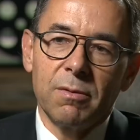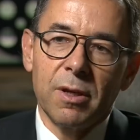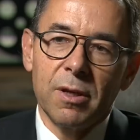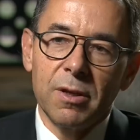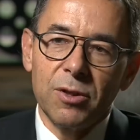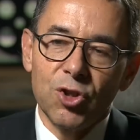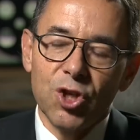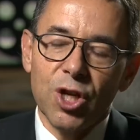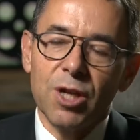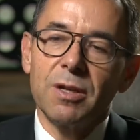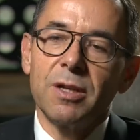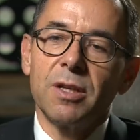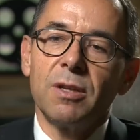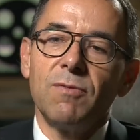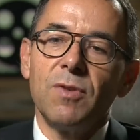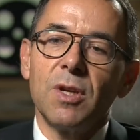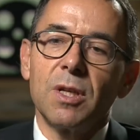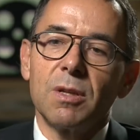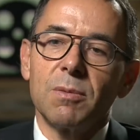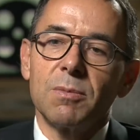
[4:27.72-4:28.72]
They're generally the
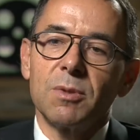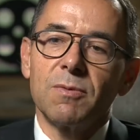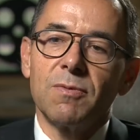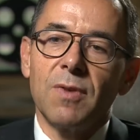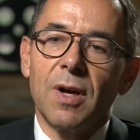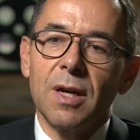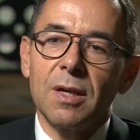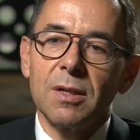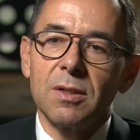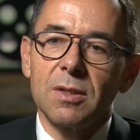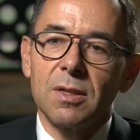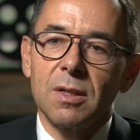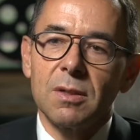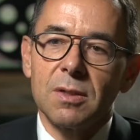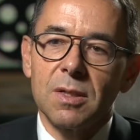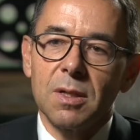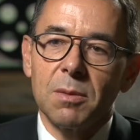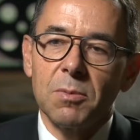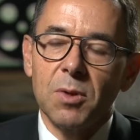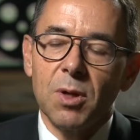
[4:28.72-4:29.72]
victims of violence,
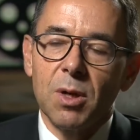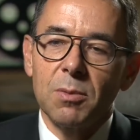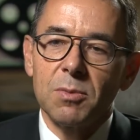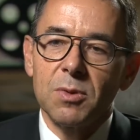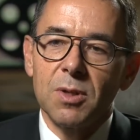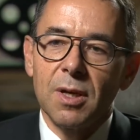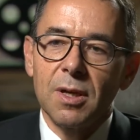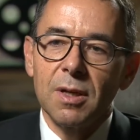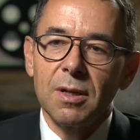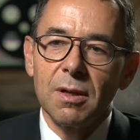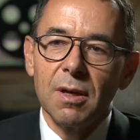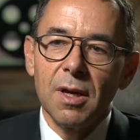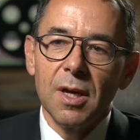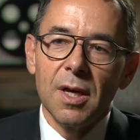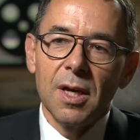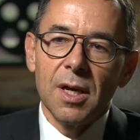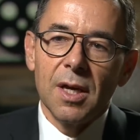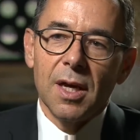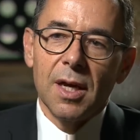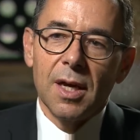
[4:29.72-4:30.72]
and sometimes they
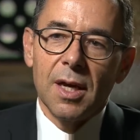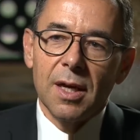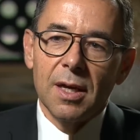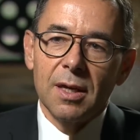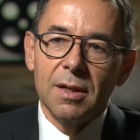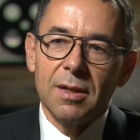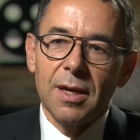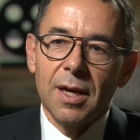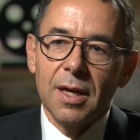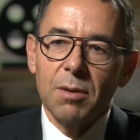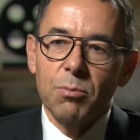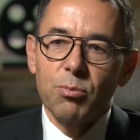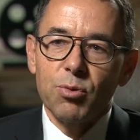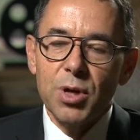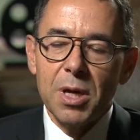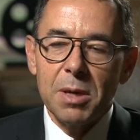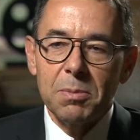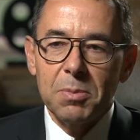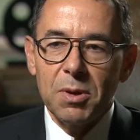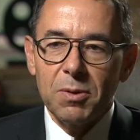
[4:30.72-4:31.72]
uh, take a
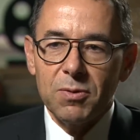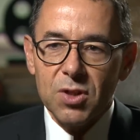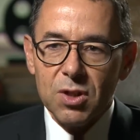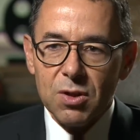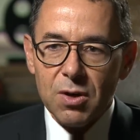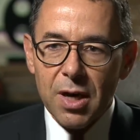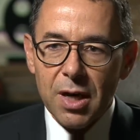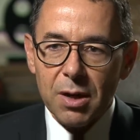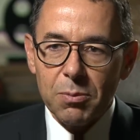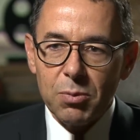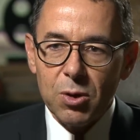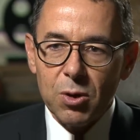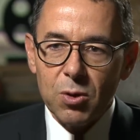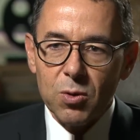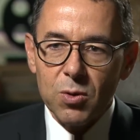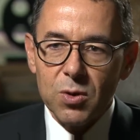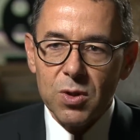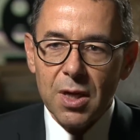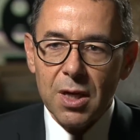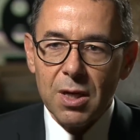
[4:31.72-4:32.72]
preemptive strike
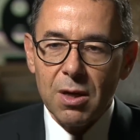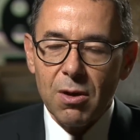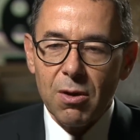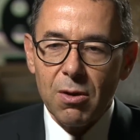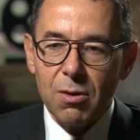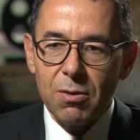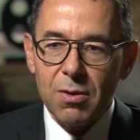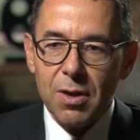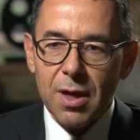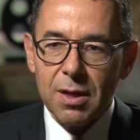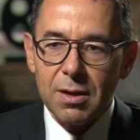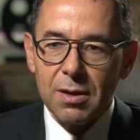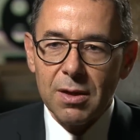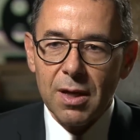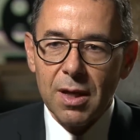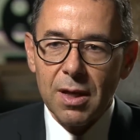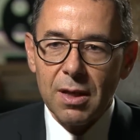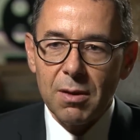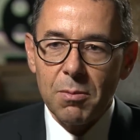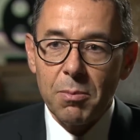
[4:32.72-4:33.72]
because they know
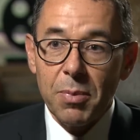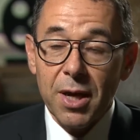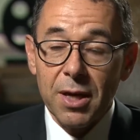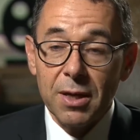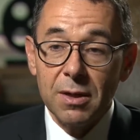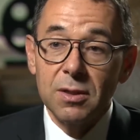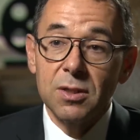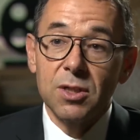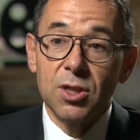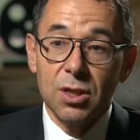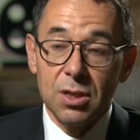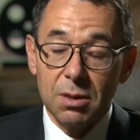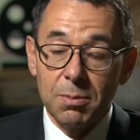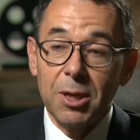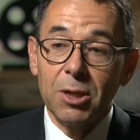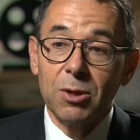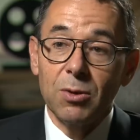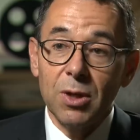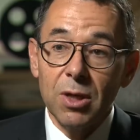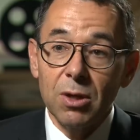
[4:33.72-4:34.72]
that uh, their partner is just
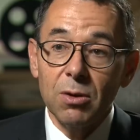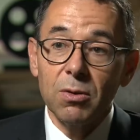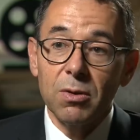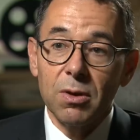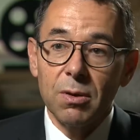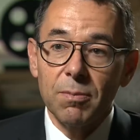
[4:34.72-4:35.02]
about to kill